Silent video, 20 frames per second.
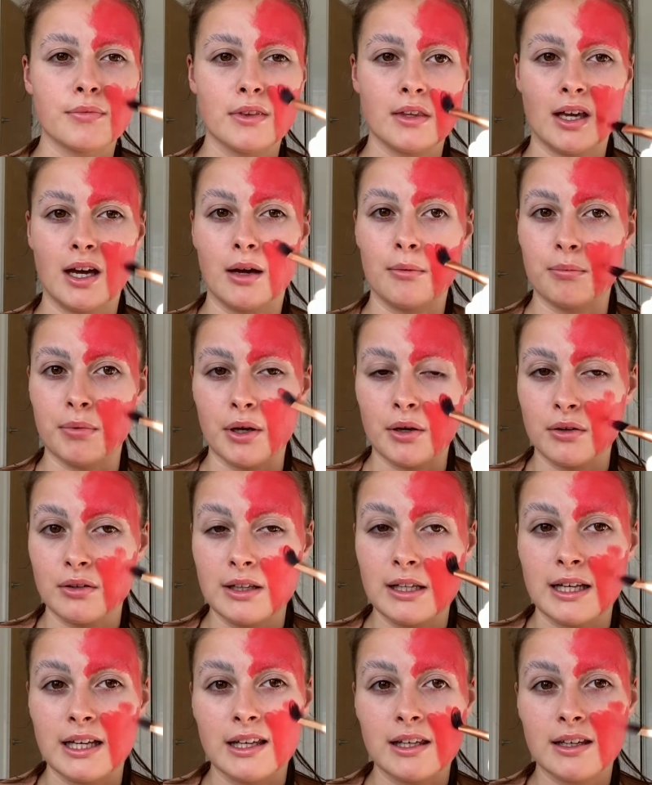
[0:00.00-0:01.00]
about
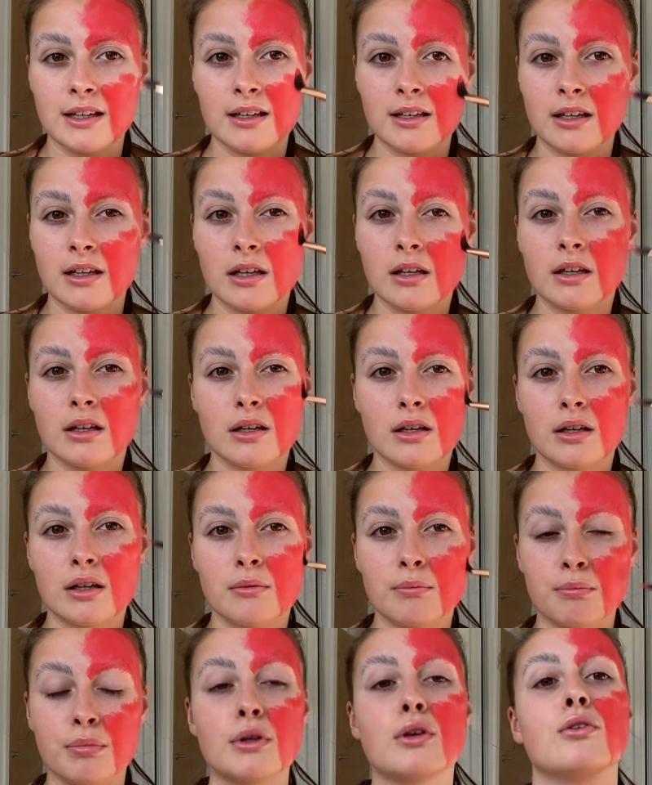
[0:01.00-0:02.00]
like
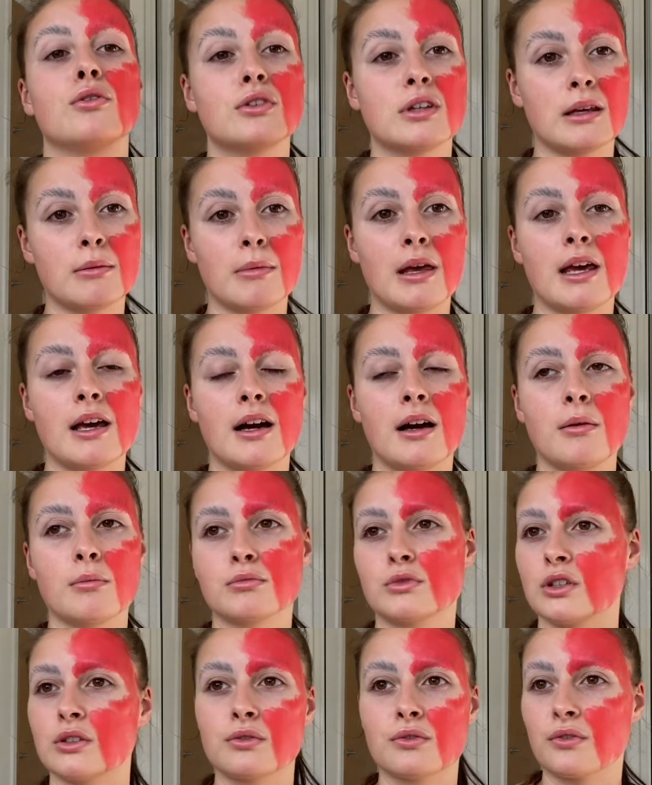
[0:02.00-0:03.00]
beauty makeup,
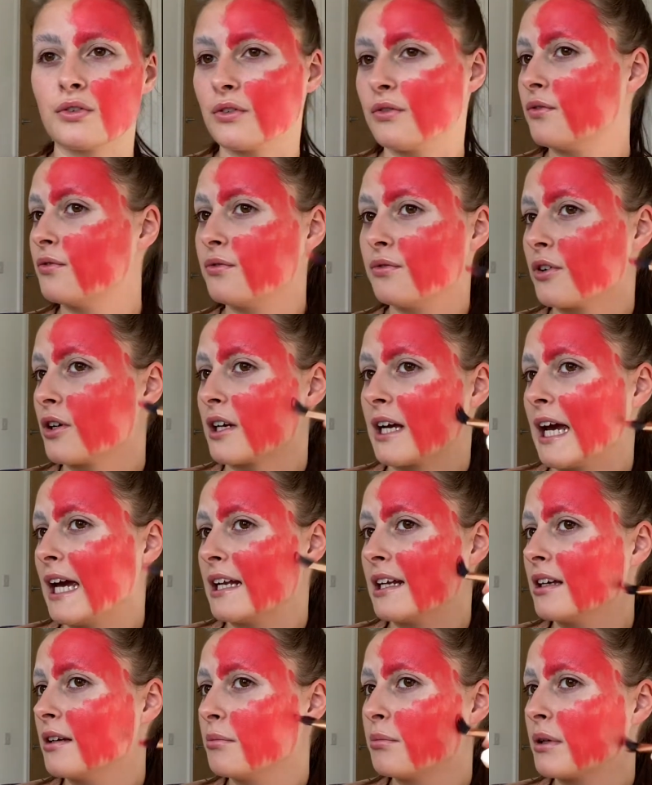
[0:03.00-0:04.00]
just forget
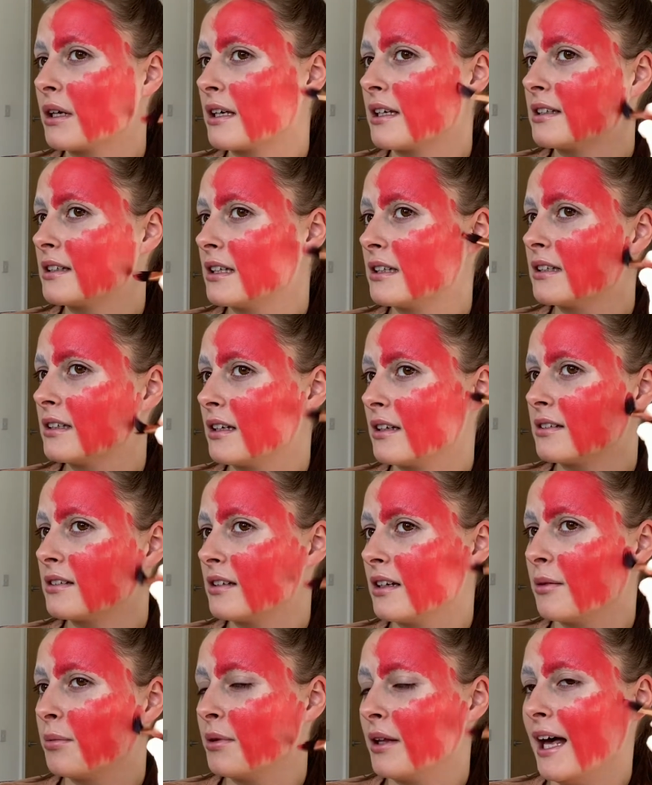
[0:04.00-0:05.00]
it, because it doesn't
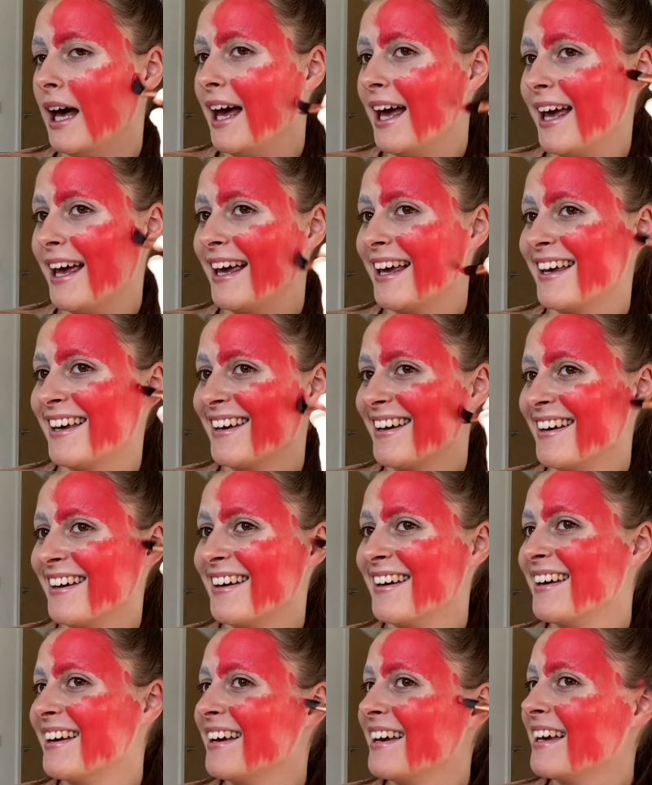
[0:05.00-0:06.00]
apply.
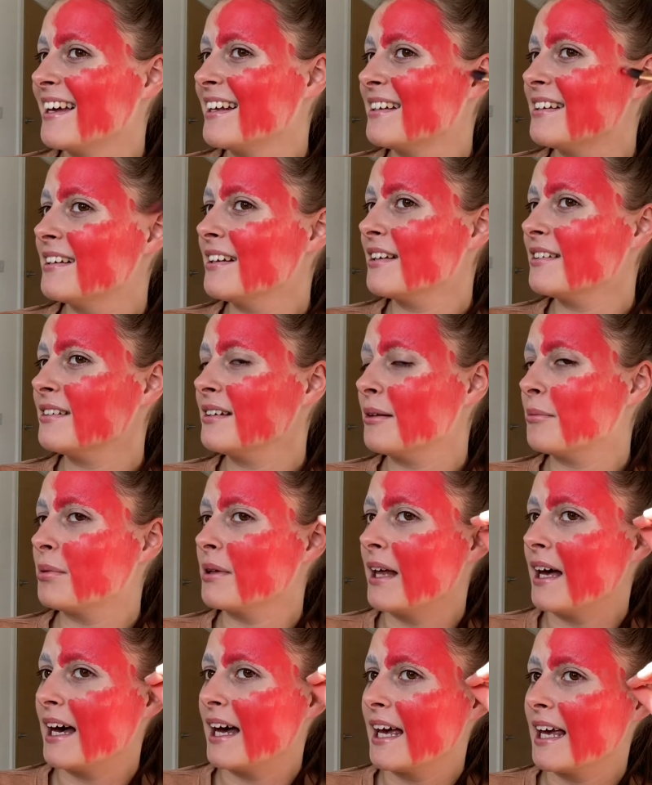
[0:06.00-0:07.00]
It doesn't
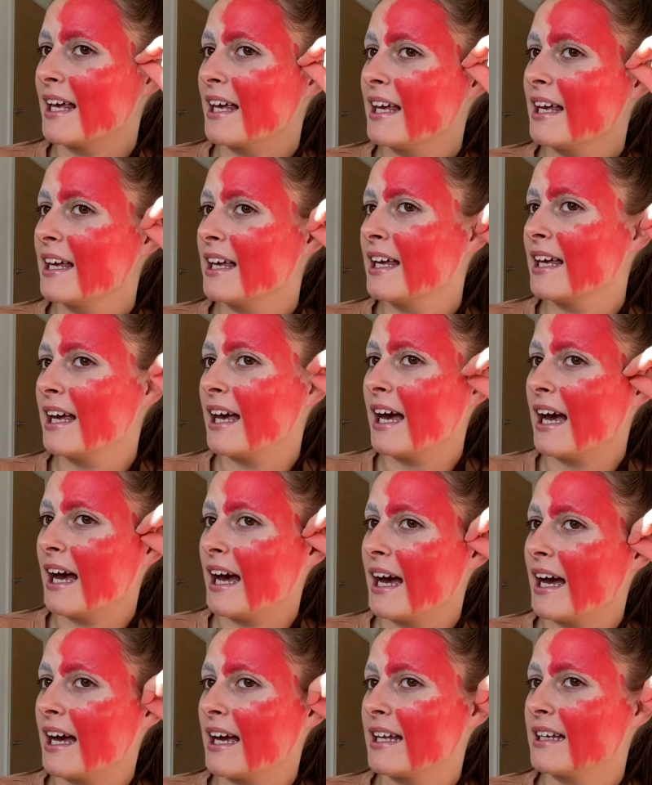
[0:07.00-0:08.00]
apply,
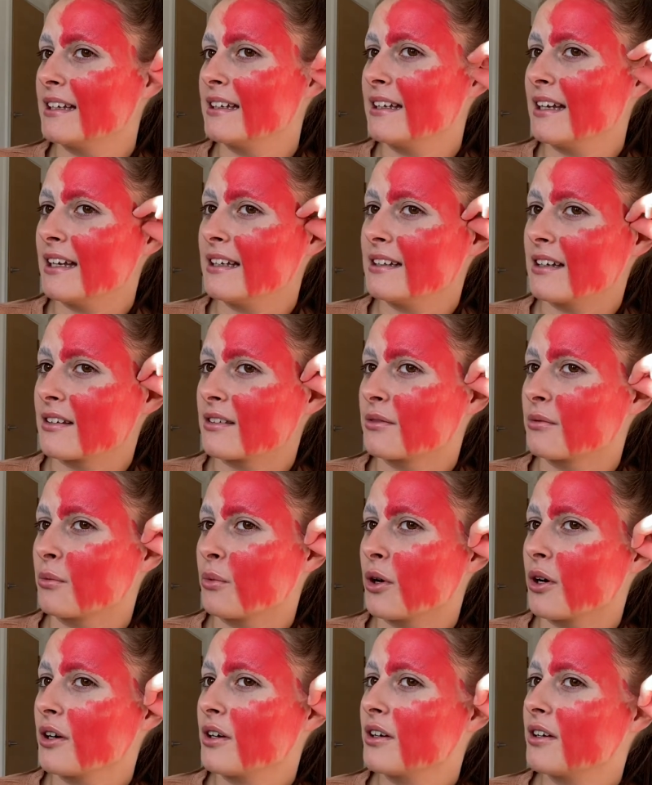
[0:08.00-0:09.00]
and it doesn't
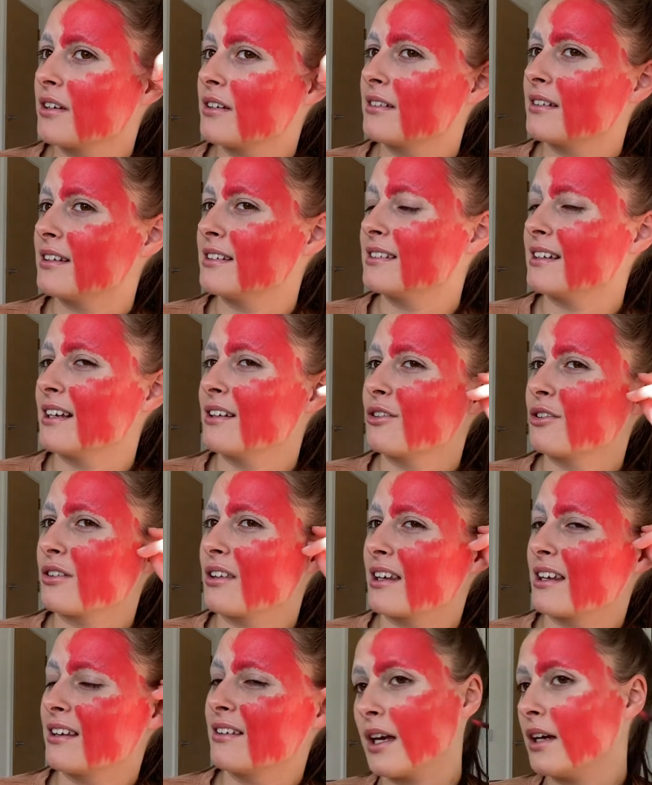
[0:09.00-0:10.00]
work,
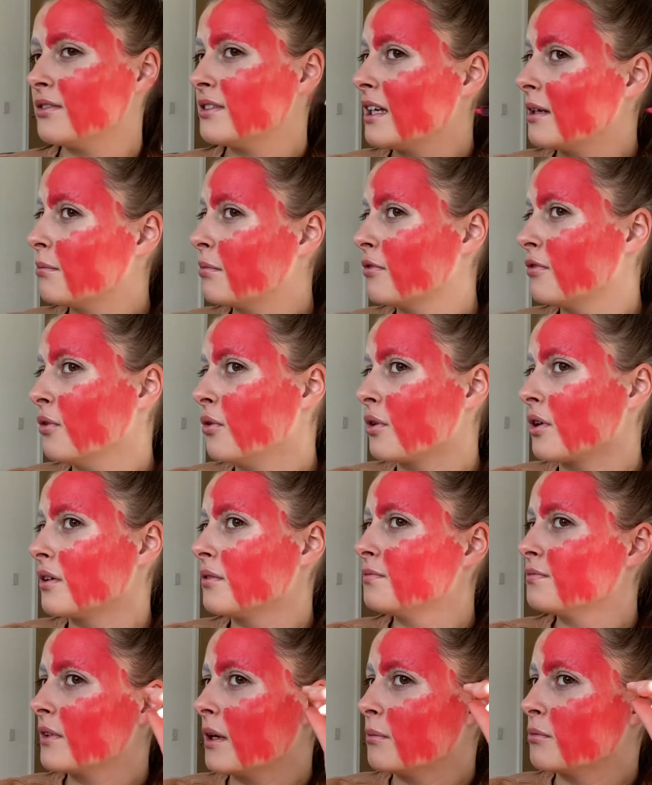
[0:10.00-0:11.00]
essentially. I've said before,
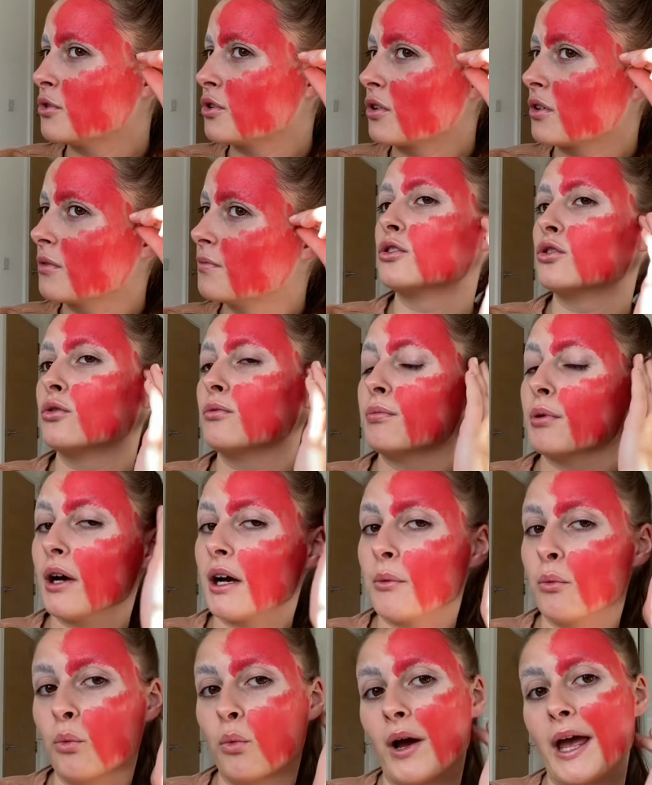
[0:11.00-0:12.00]
I'm sure, don't put a
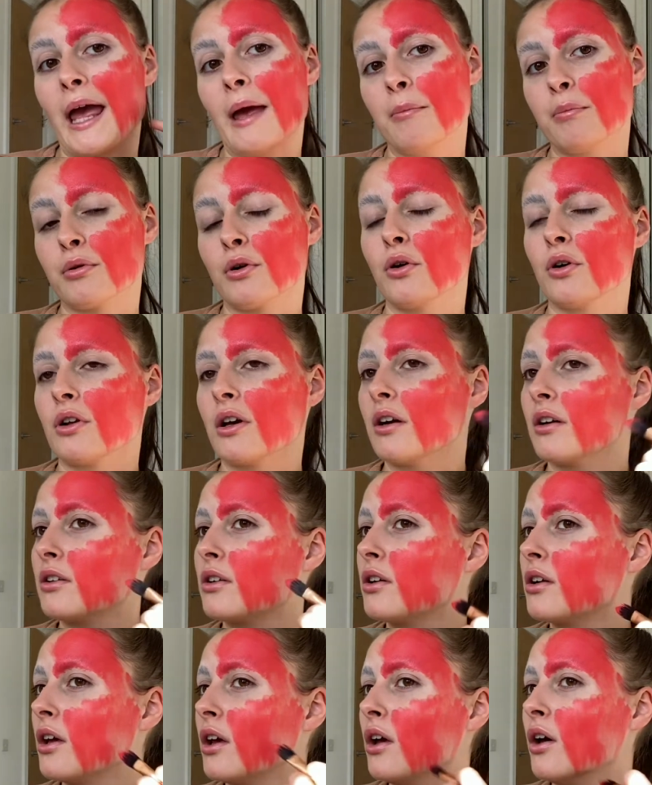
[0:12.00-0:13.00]
wet product
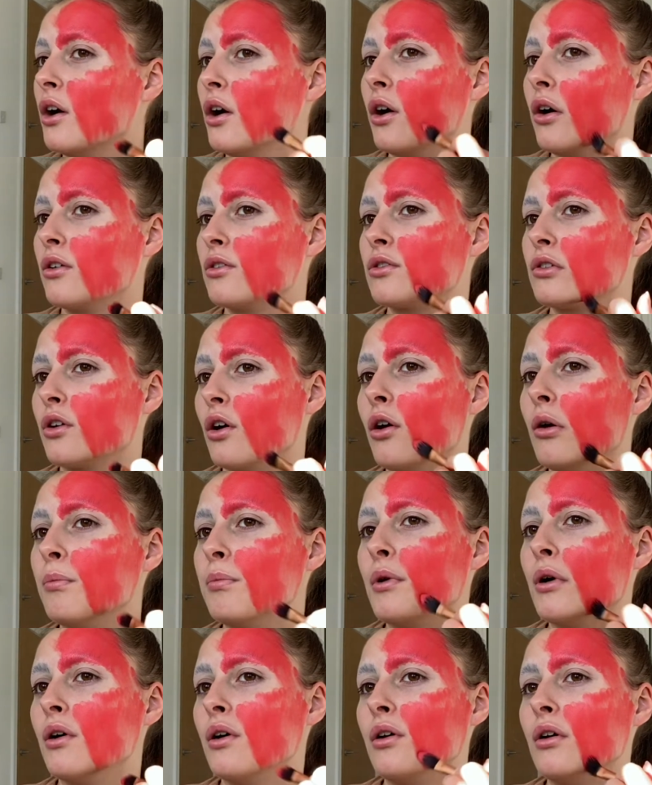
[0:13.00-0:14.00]
on top
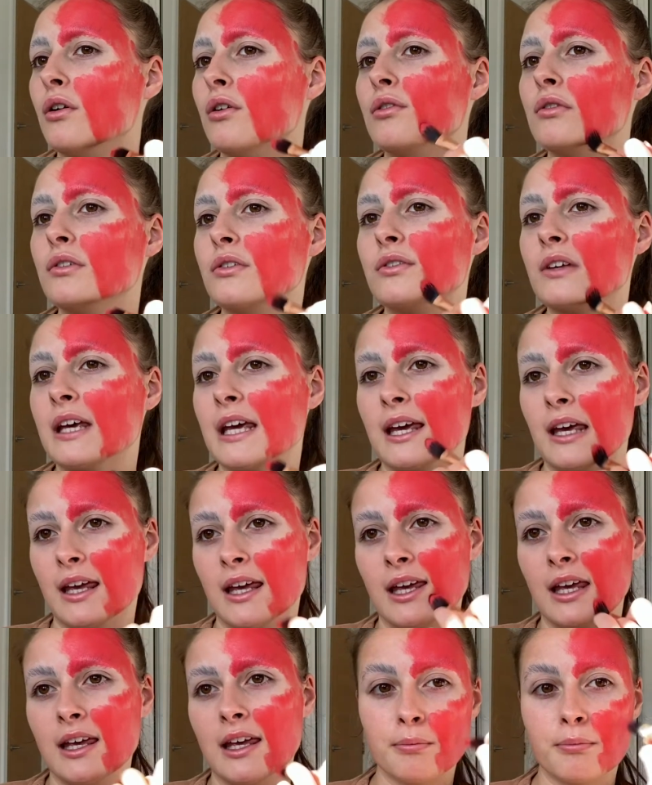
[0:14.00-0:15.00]
of
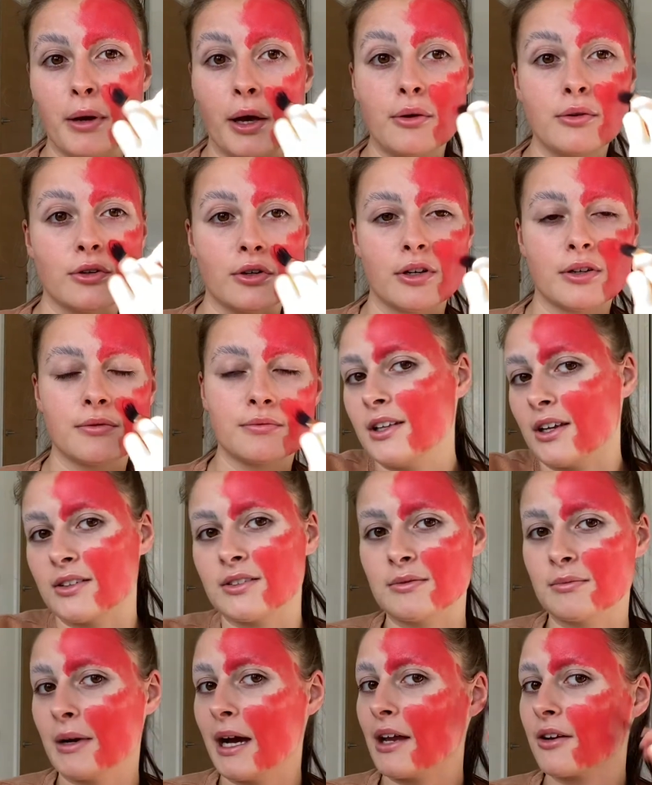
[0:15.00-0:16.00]
a powder. Doesn't
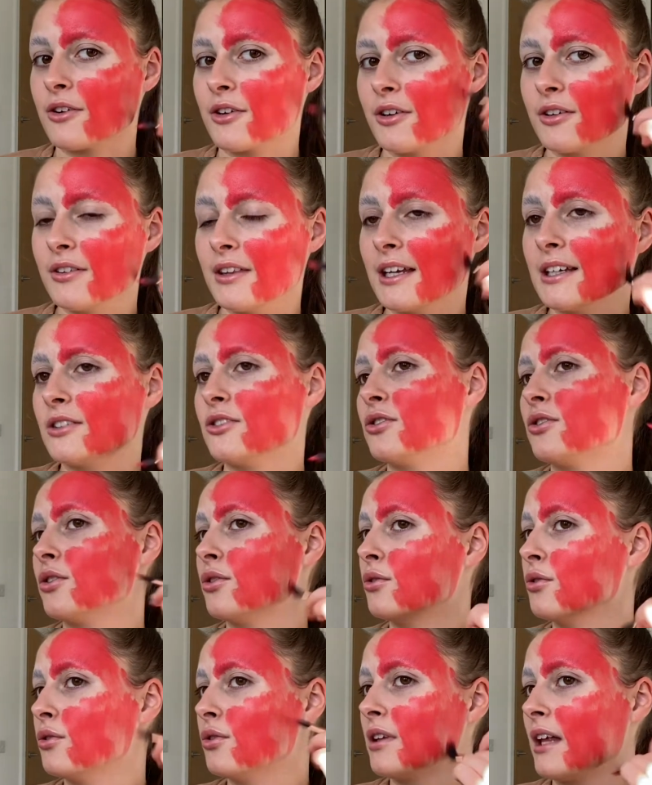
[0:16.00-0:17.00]
matter. Like,
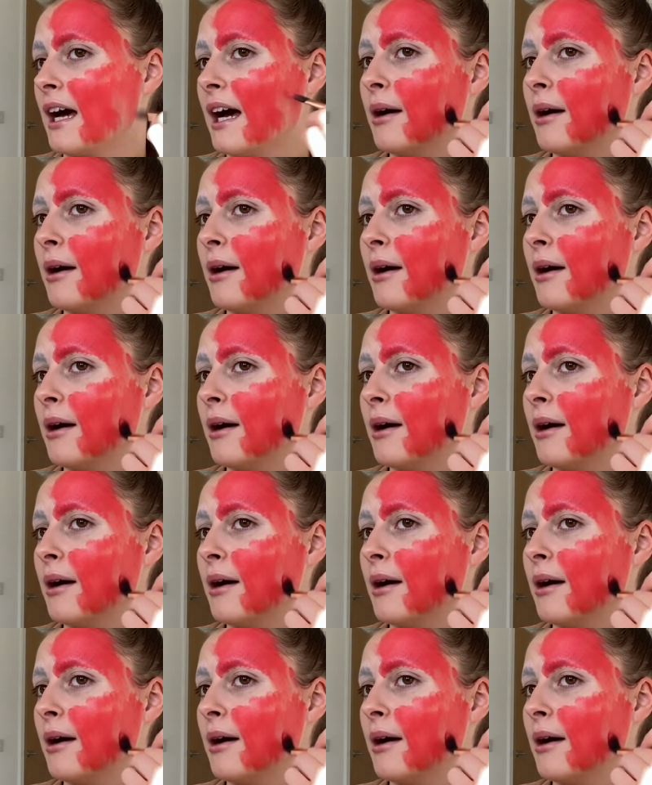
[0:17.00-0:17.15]
do that,